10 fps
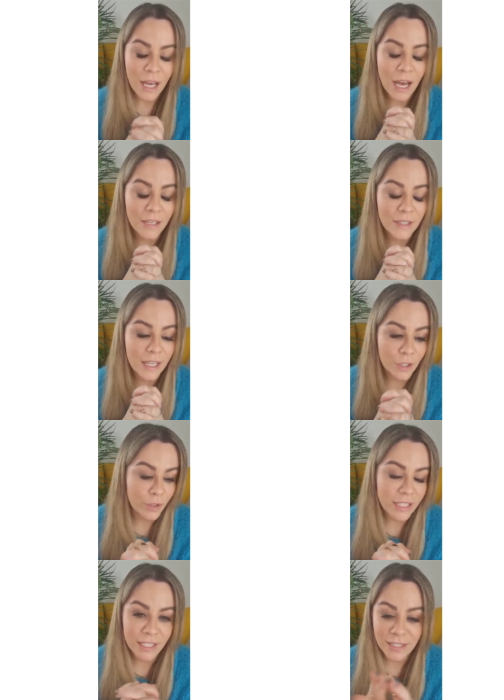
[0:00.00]
And
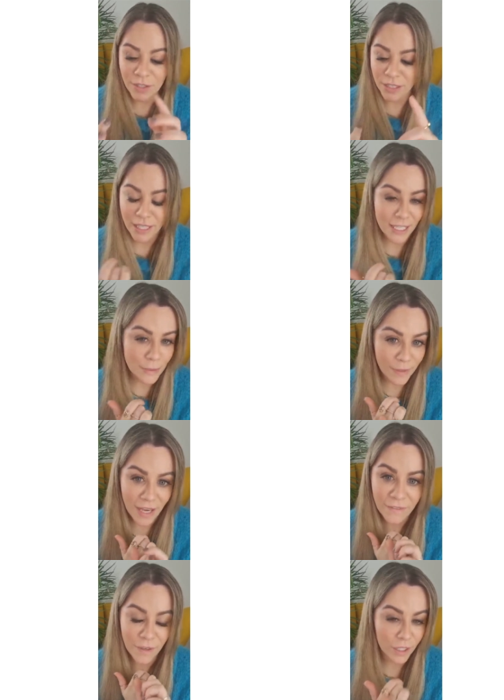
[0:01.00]
ingredients such as
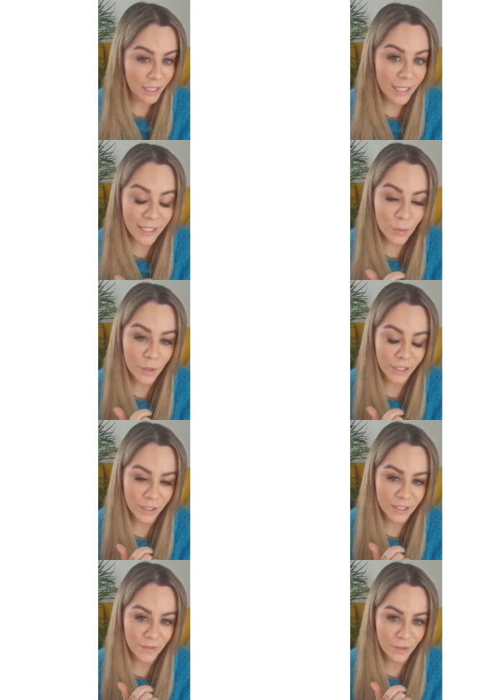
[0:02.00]
SPF are key when you're
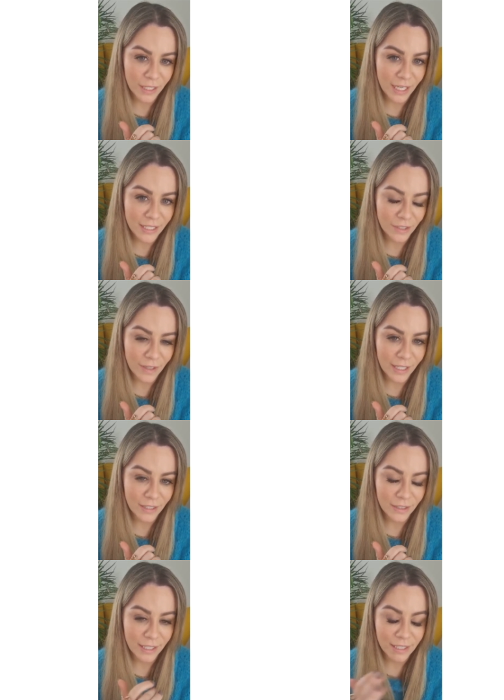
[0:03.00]
exfoliating
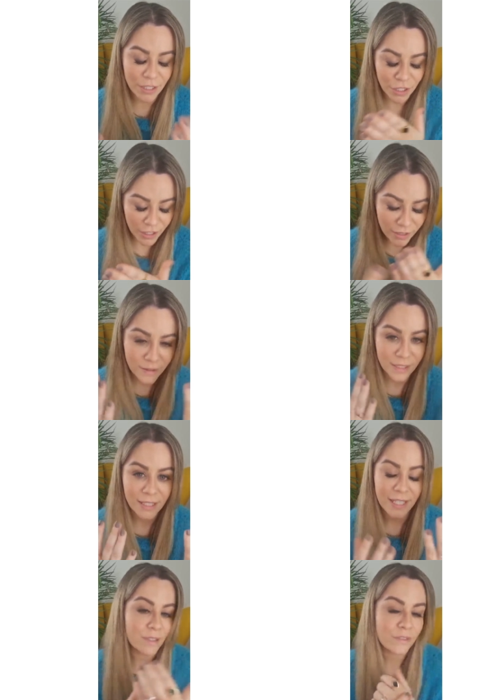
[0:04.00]
regularly to shield the
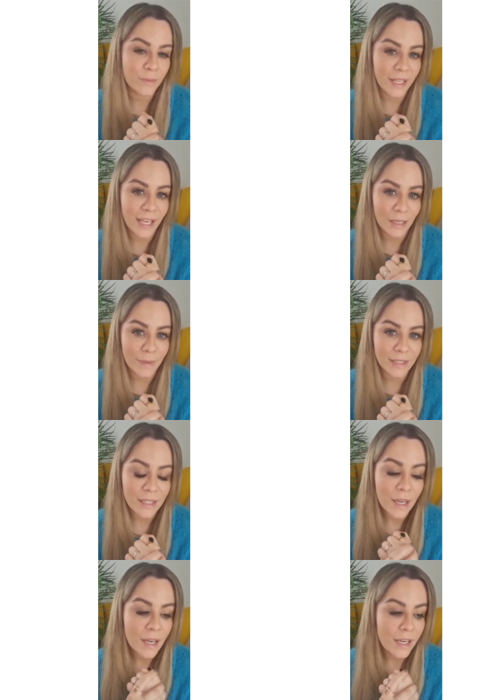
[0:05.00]
skin from the elements.
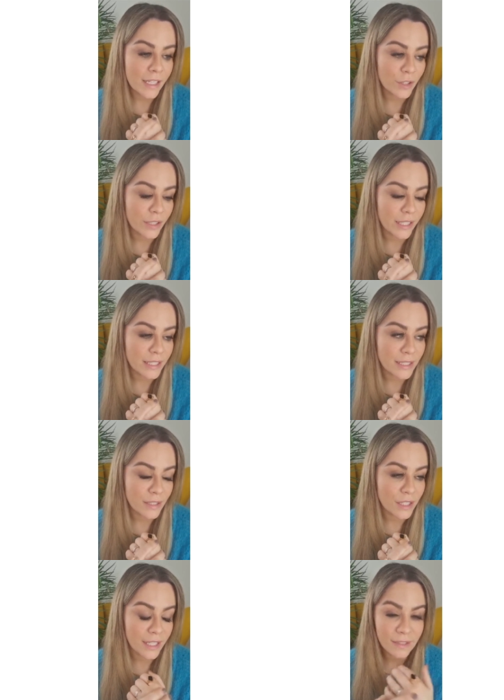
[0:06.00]
Ingredients
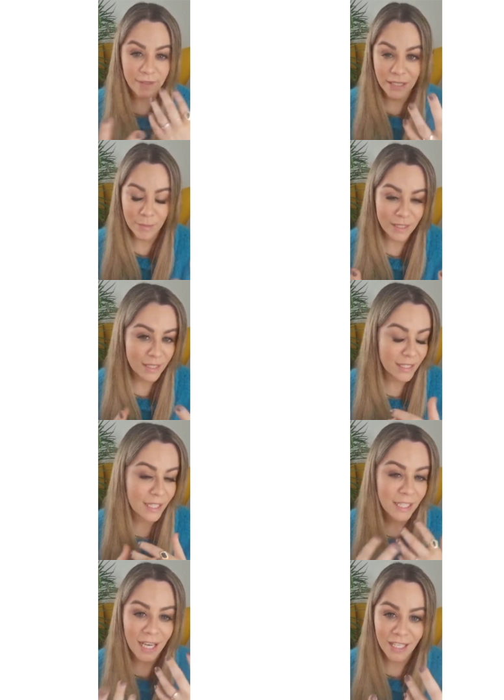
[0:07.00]
such as vitamin
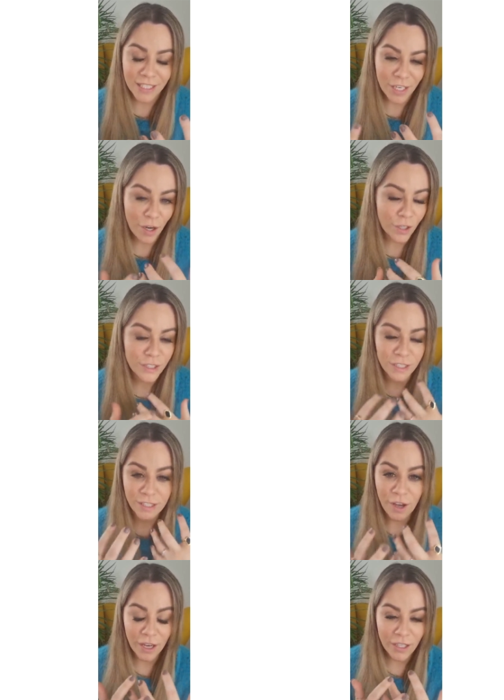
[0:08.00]
C, antioxidants,
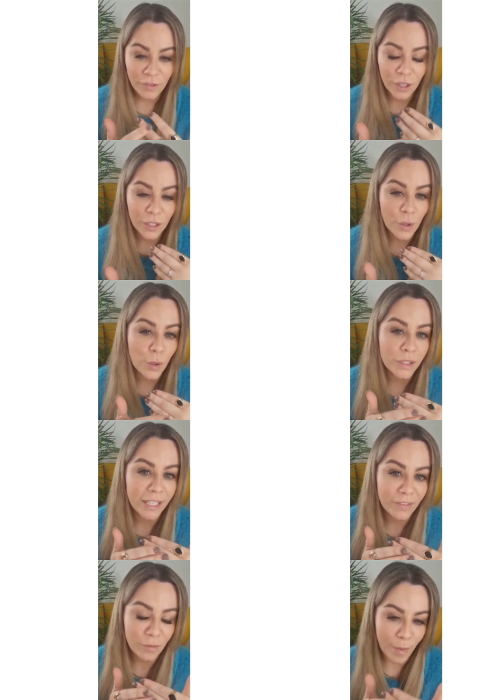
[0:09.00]
hyaluronic all
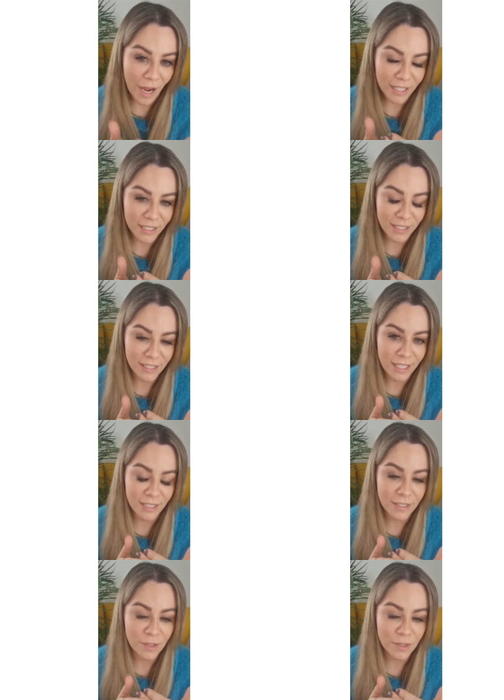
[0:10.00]
give back to the skin.